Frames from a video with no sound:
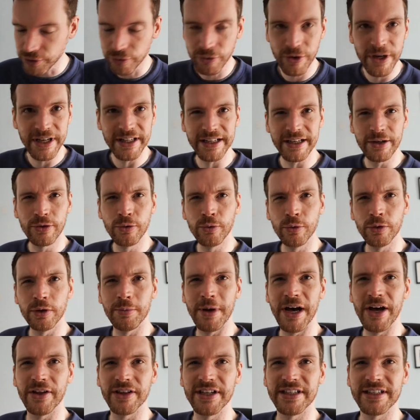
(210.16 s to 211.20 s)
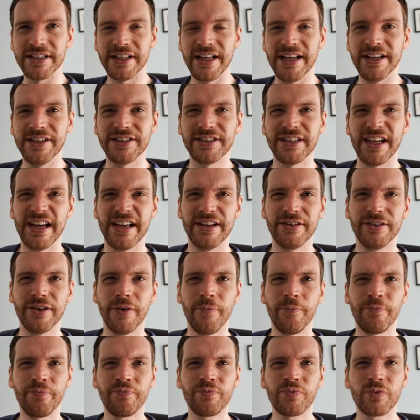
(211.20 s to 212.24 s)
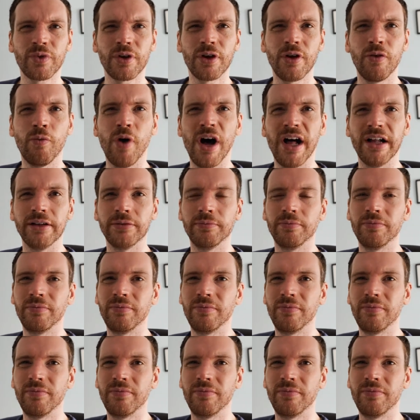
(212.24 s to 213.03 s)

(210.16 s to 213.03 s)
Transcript: really cool about this lens and, well,